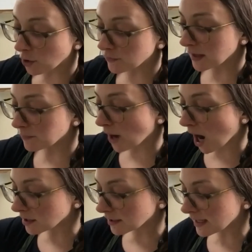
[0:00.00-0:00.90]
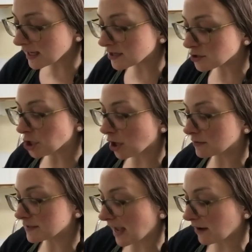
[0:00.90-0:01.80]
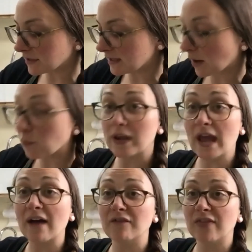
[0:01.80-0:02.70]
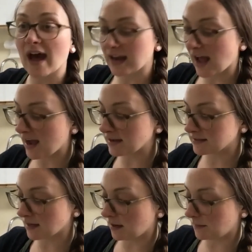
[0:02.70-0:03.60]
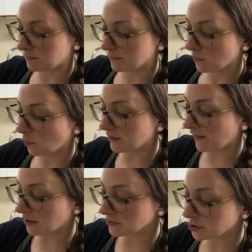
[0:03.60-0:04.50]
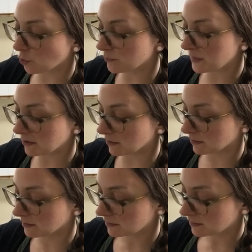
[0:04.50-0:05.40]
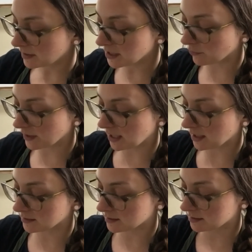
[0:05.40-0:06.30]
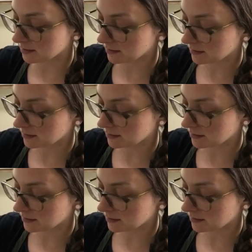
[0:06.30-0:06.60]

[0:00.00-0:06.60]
know that broccoli in Charles County, that we have that as one of our school meal ingredients.